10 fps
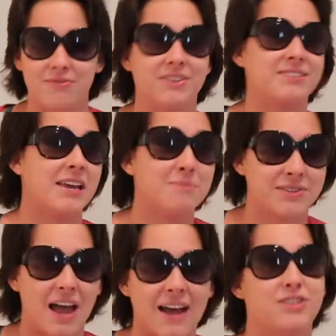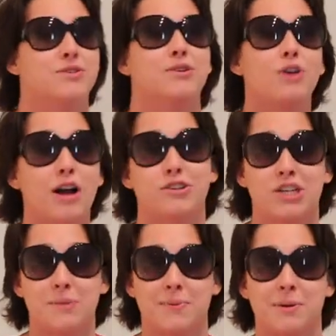of the same size, they're a lot
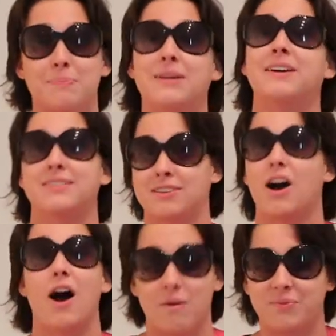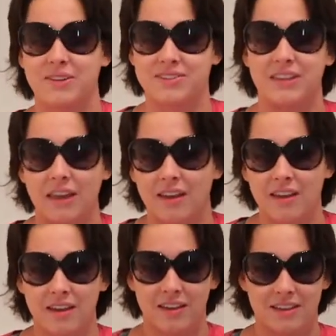cheaper because obviously
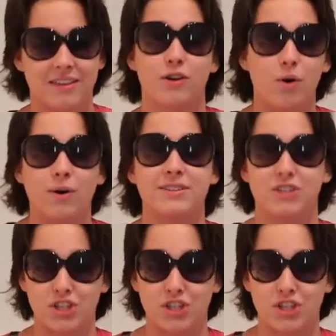they're old